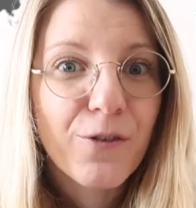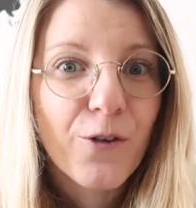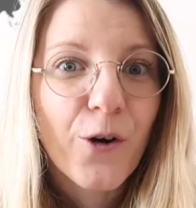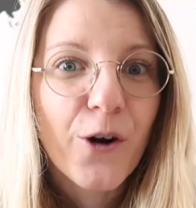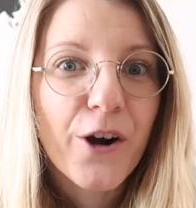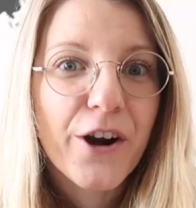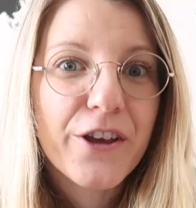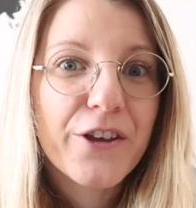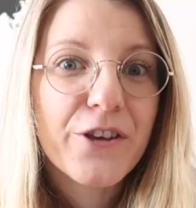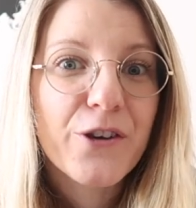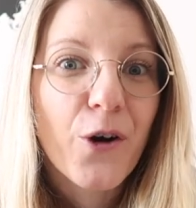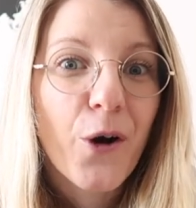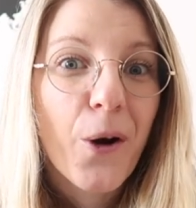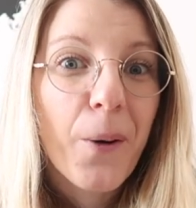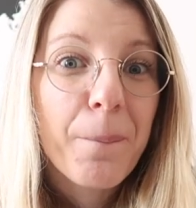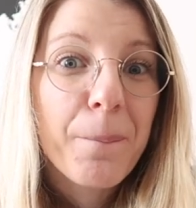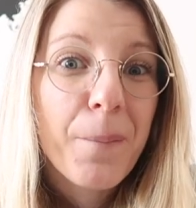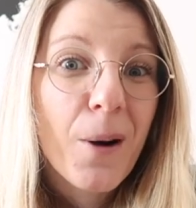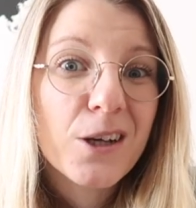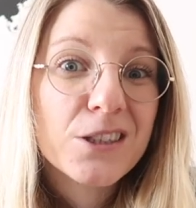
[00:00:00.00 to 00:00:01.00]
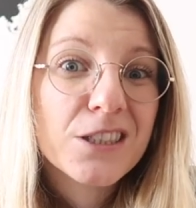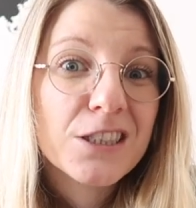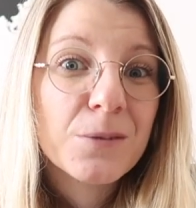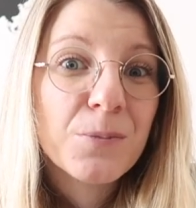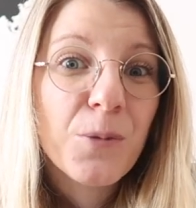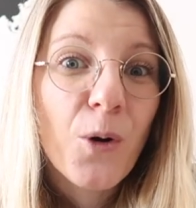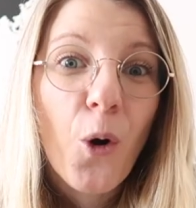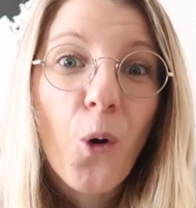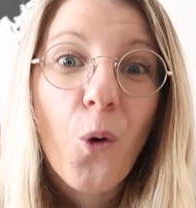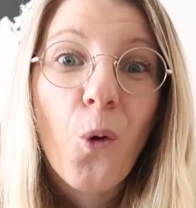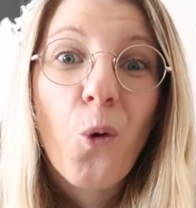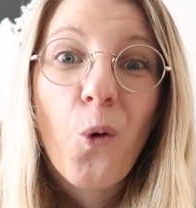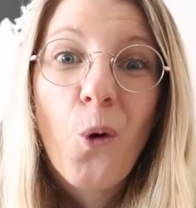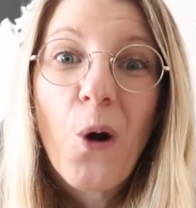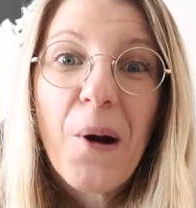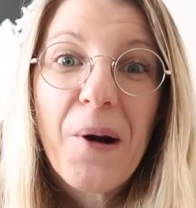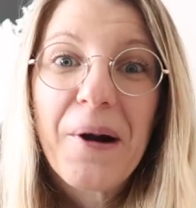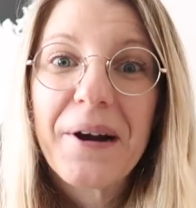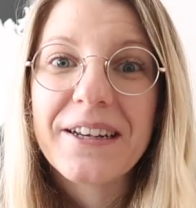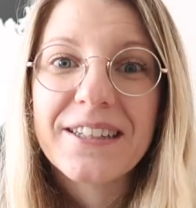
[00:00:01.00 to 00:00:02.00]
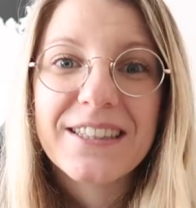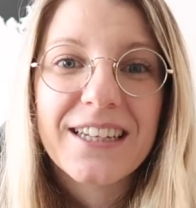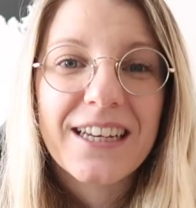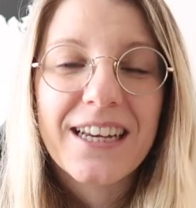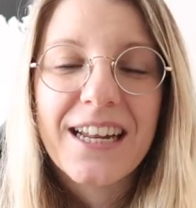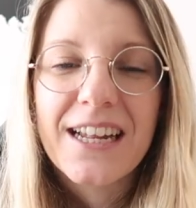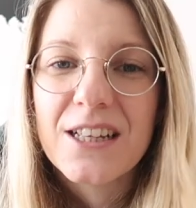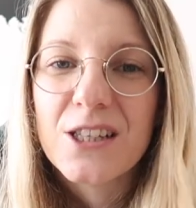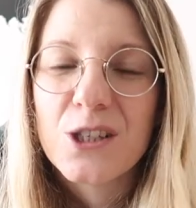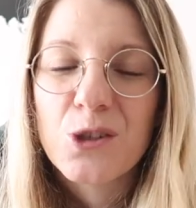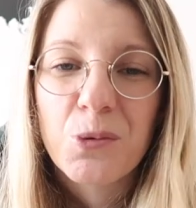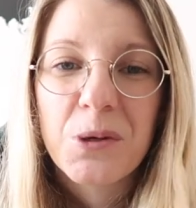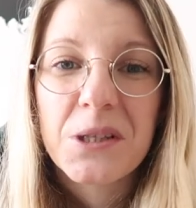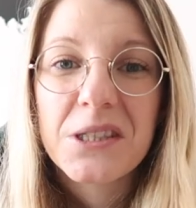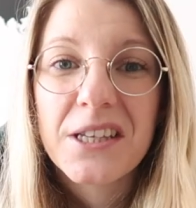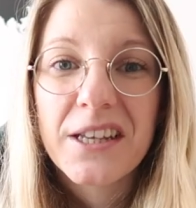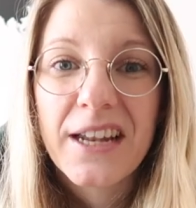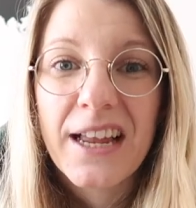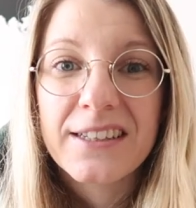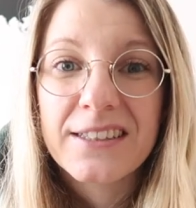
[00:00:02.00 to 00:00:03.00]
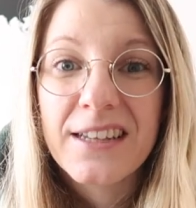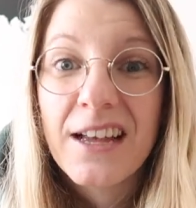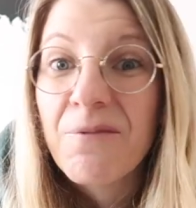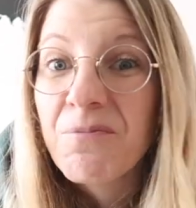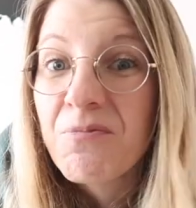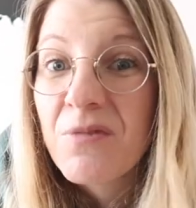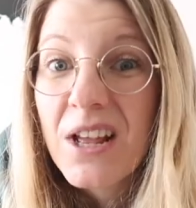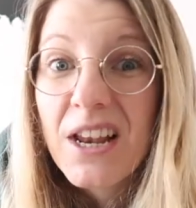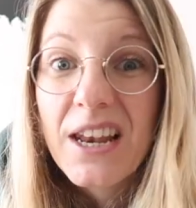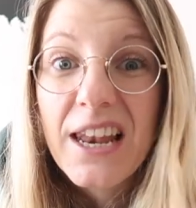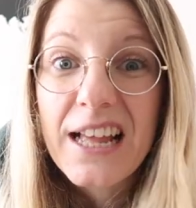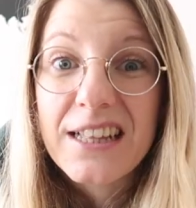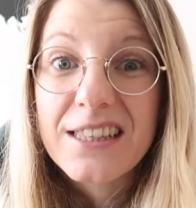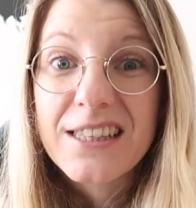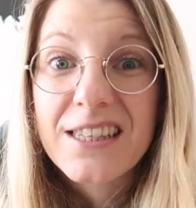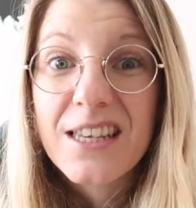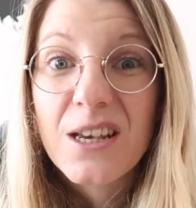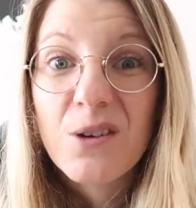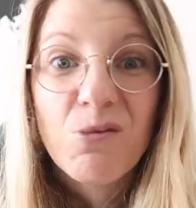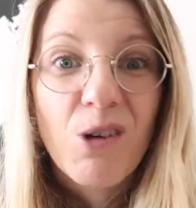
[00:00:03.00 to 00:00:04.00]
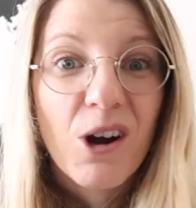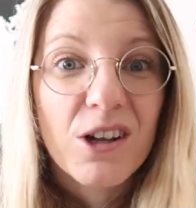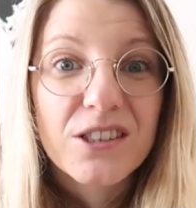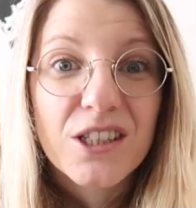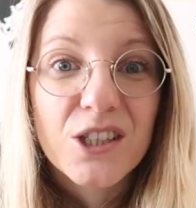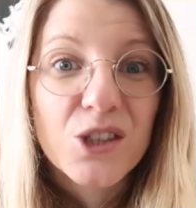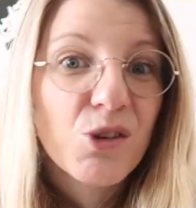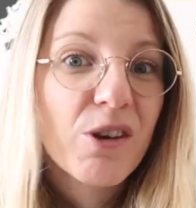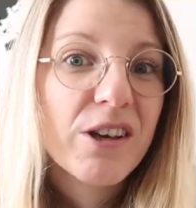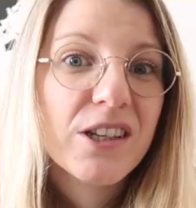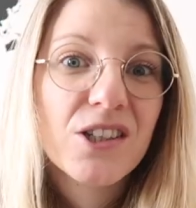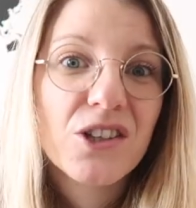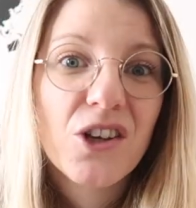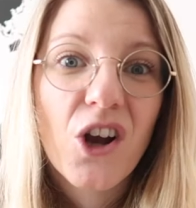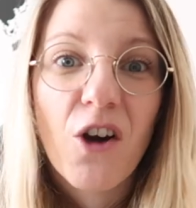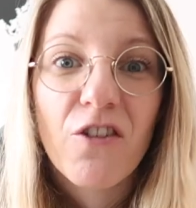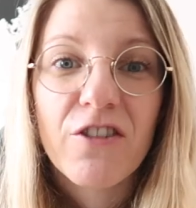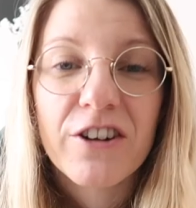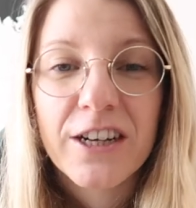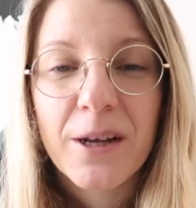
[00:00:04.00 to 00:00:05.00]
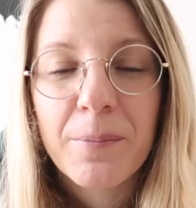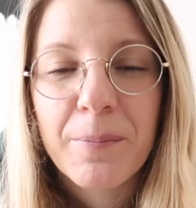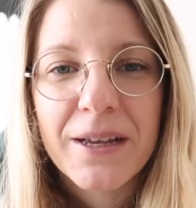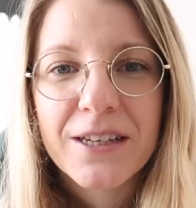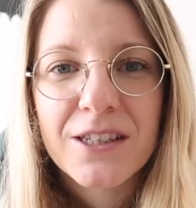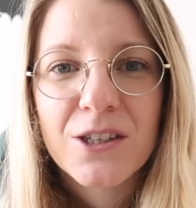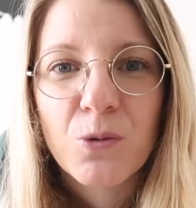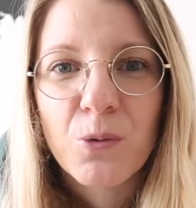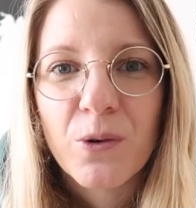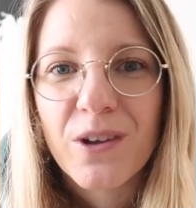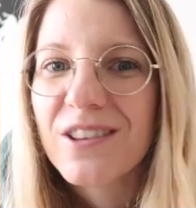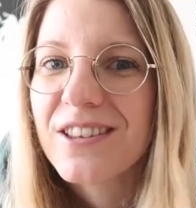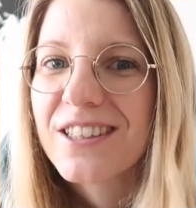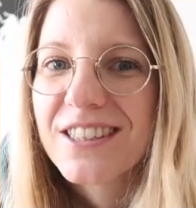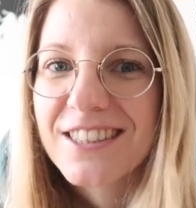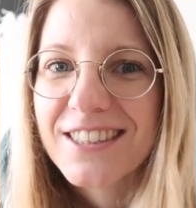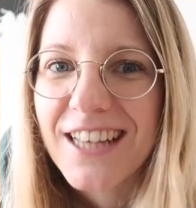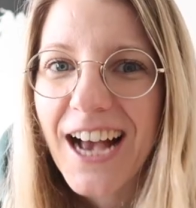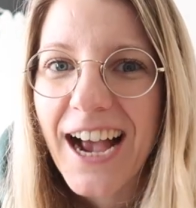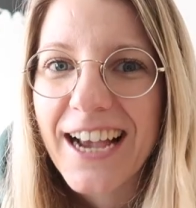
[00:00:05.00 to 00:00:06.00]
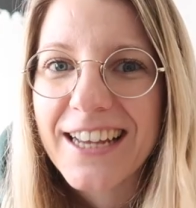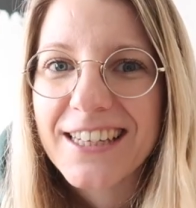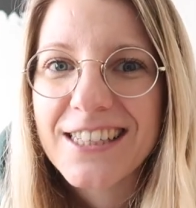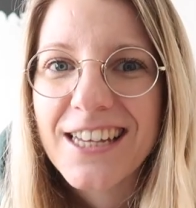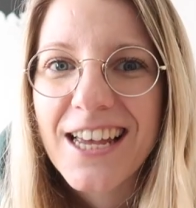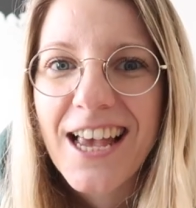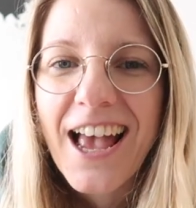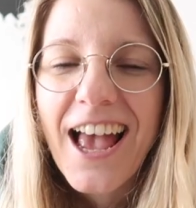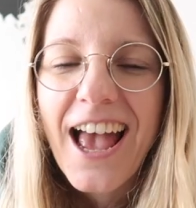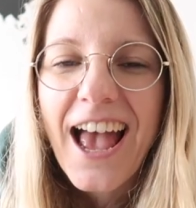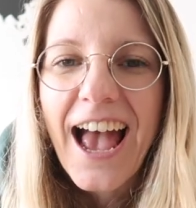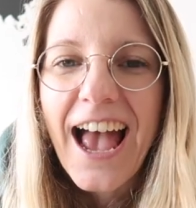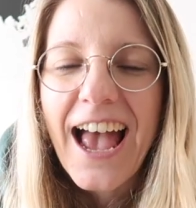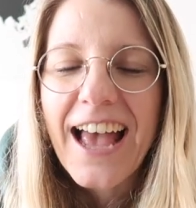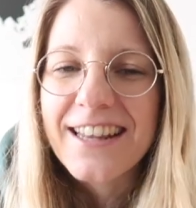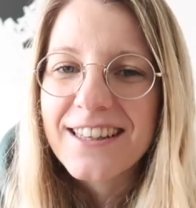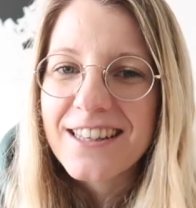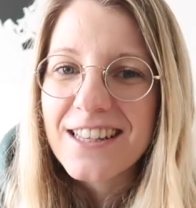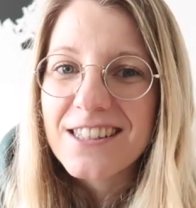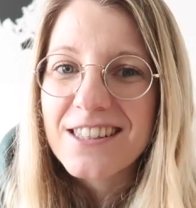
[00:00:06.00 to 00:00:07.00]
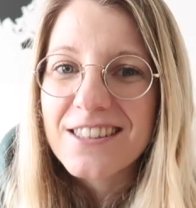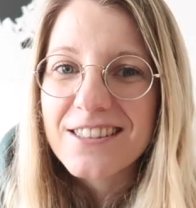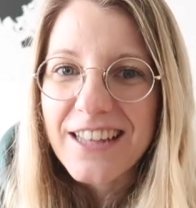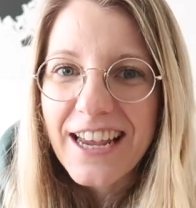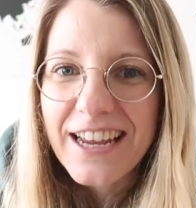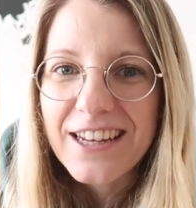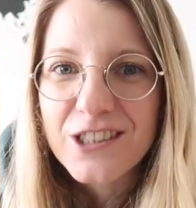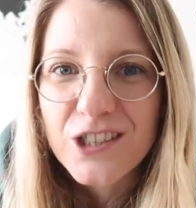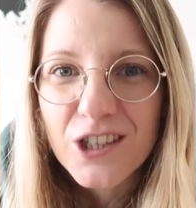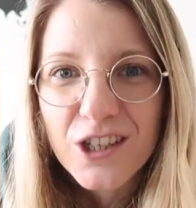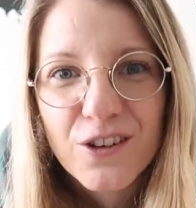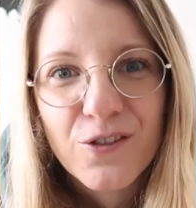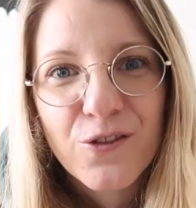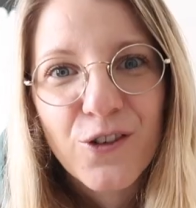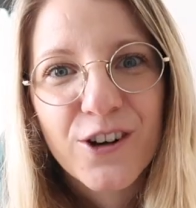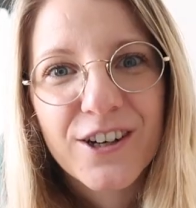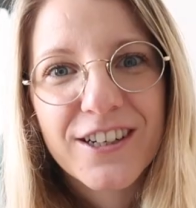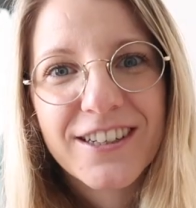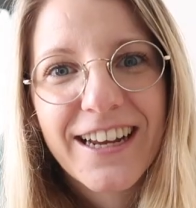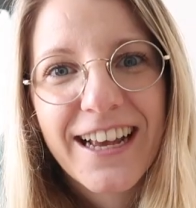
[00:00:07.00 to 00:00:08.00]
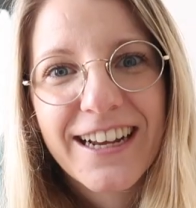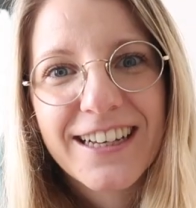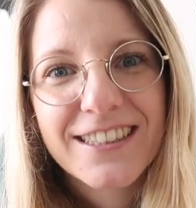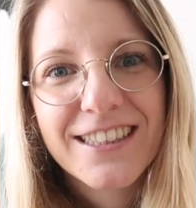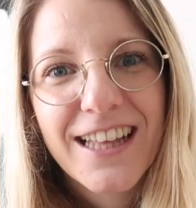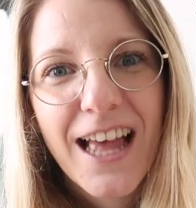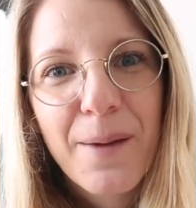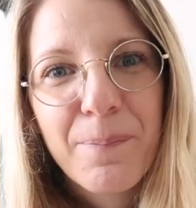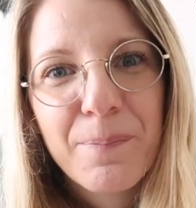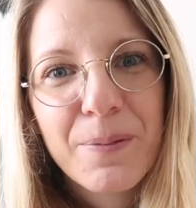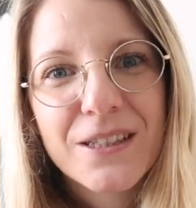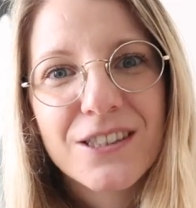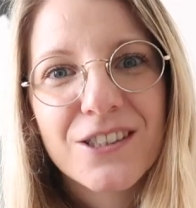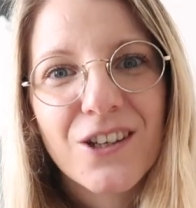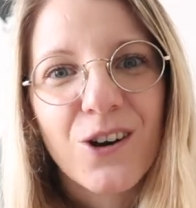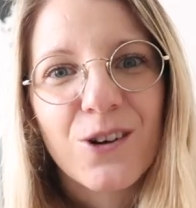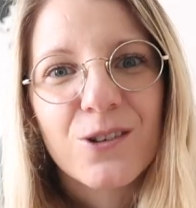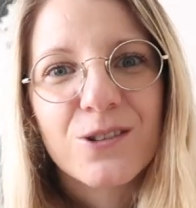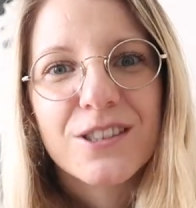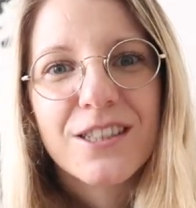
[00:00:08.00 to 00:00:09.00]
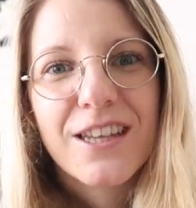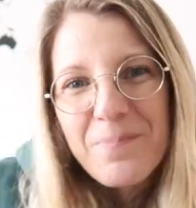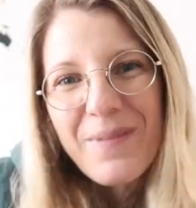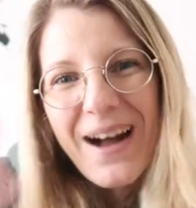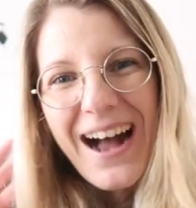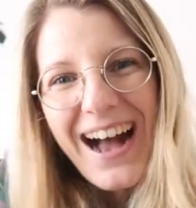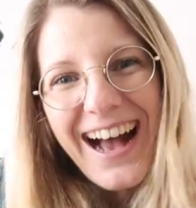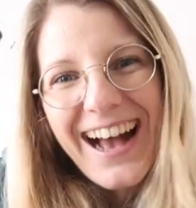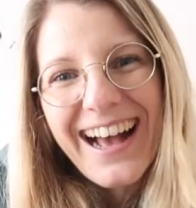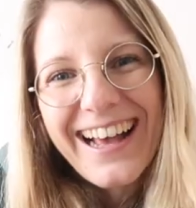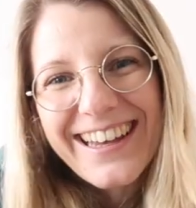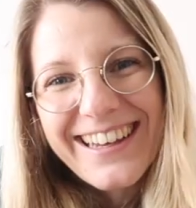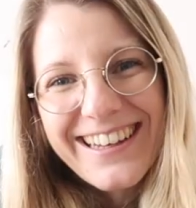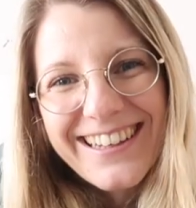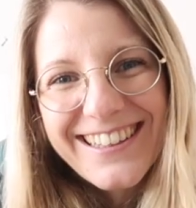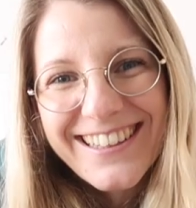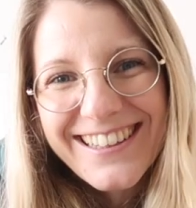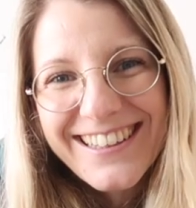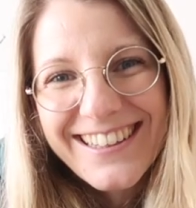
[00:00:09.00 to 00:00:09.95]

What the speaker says: for your possible quarantine in Switzerland. Let's see what the Swiss government will decide. And stay tuned for the next episode. Bye!